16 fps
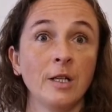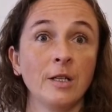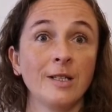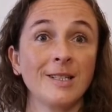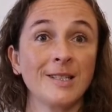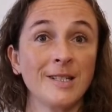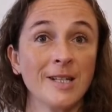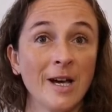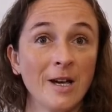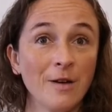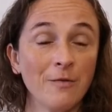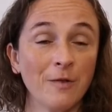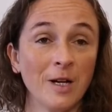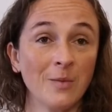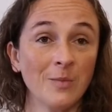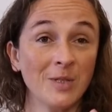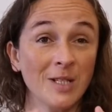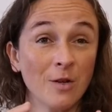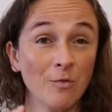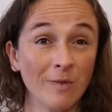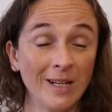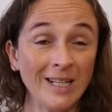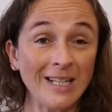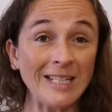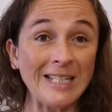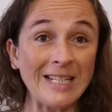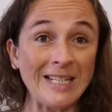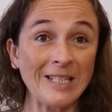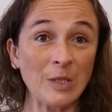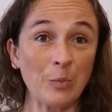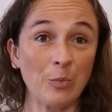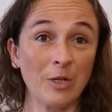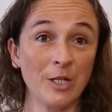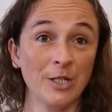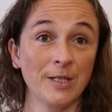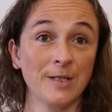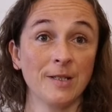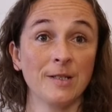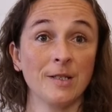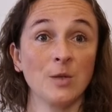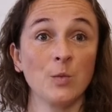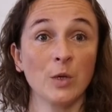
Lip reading: these diaphragms that regulate the pressure system,